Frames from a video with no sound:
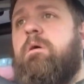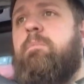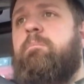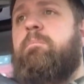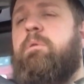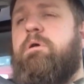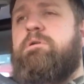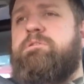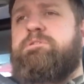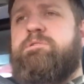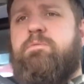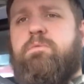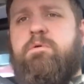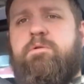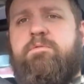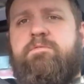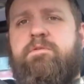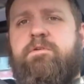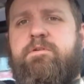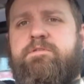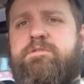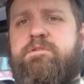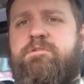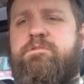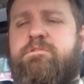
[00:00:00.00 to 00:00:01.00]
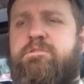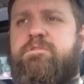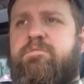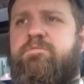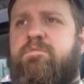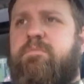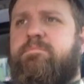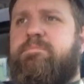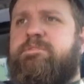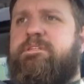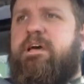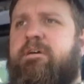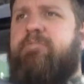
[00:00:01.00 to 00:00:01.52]
balsa wood filters
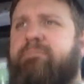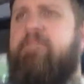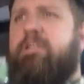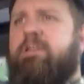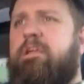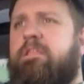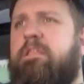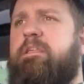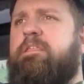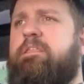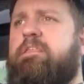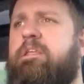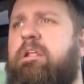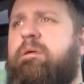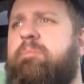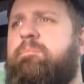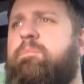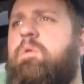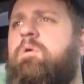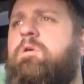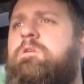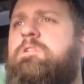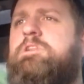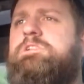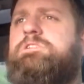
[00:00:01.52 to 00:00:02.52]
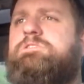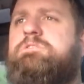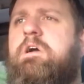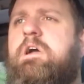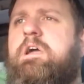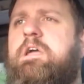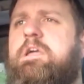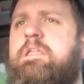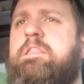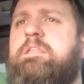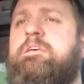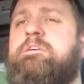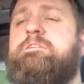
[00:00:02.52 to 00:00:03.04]
from Savinelli that I'm going to
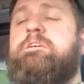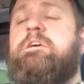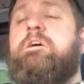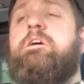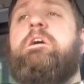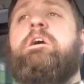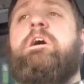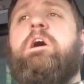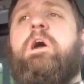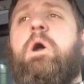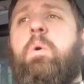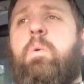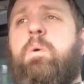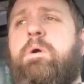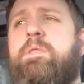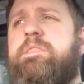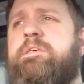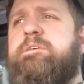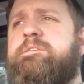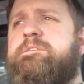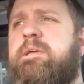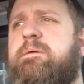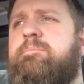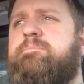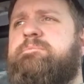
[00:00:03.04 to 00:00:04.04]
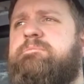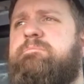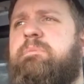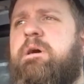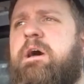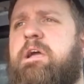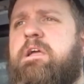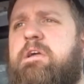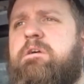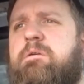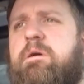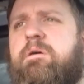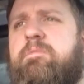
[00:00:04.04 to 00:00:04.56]
try in this with the same
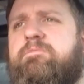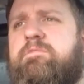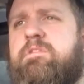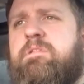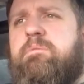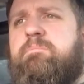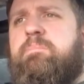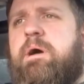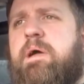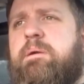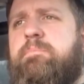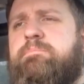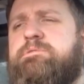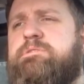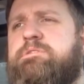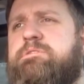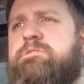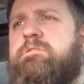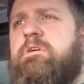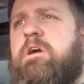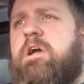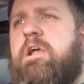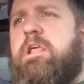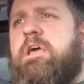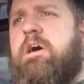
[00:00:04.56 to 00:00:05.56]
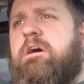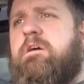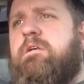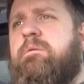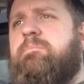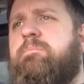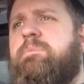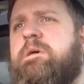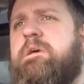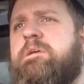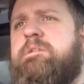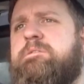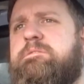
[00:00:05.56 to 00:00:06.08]
tobacco after the pipe is dried out a
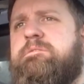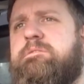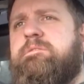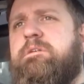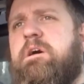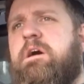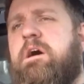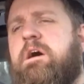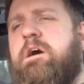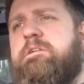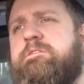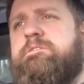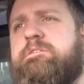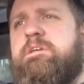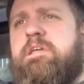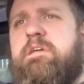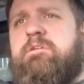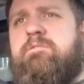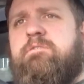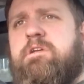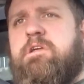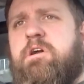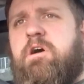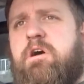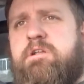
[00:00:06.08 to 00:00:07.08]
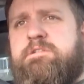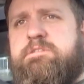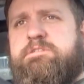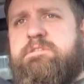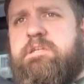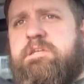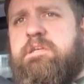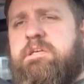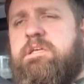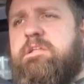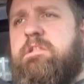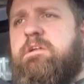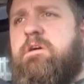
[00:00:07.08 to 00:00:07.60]
bit, to give it a
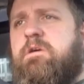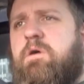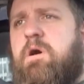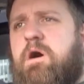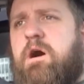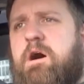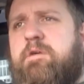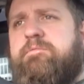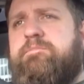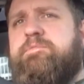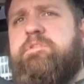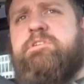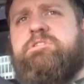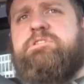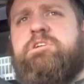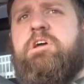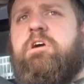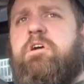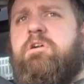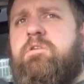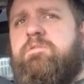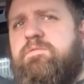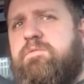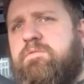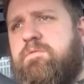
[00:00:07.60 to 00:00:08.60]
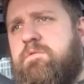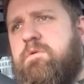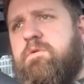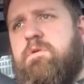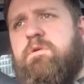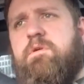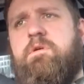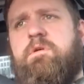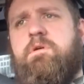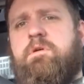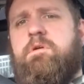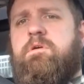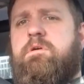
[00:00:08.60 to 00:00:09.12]
constant, you know, off the shelf,
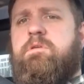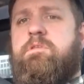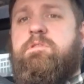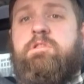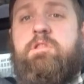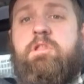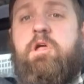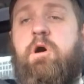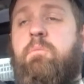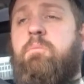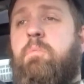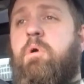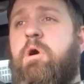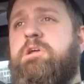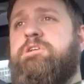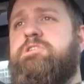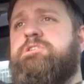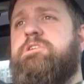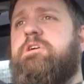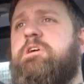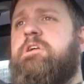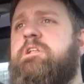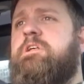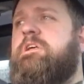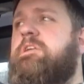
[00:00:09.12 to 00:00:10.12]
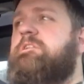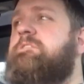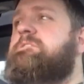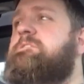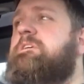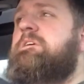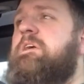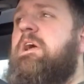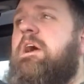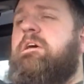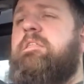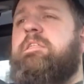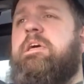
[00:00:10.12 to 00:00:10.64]
no moisture in it, and
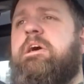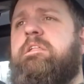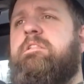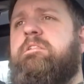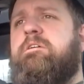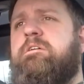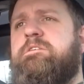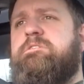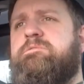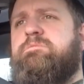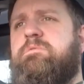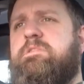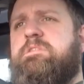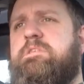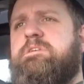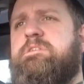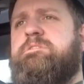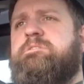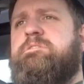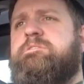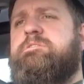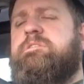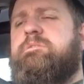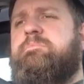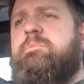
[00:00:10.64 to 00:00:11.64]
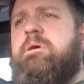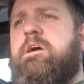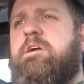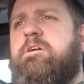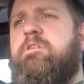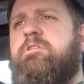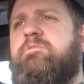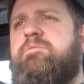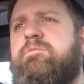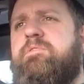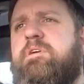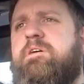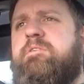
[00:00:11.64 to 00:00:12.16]
see how that does with this
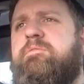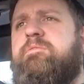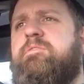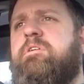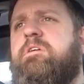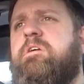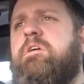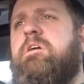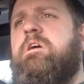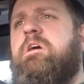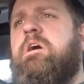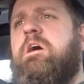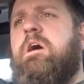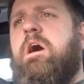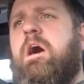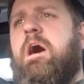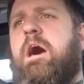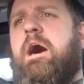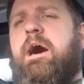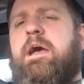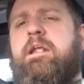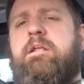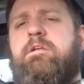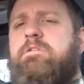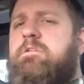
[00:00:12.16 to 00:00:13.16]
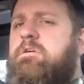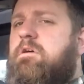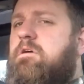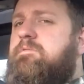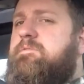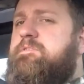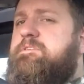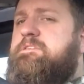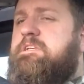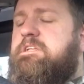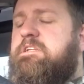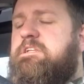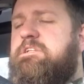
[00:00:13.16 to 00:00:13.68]
tobacco flavor. I don't know if
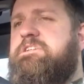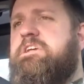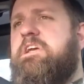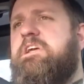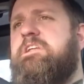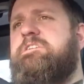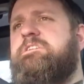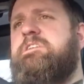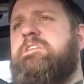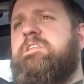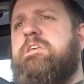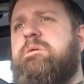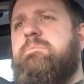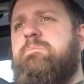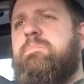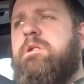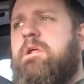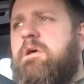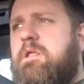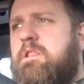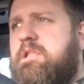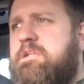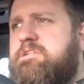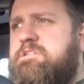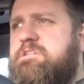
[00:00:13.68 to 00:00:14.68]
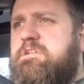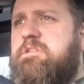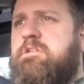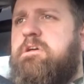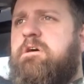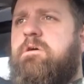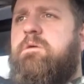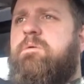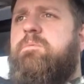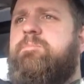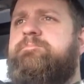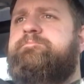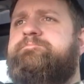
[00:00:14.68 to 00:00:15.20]
it's going to change anything, but I'll let you
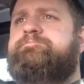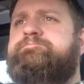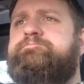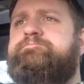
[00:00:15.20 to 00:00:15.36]
know.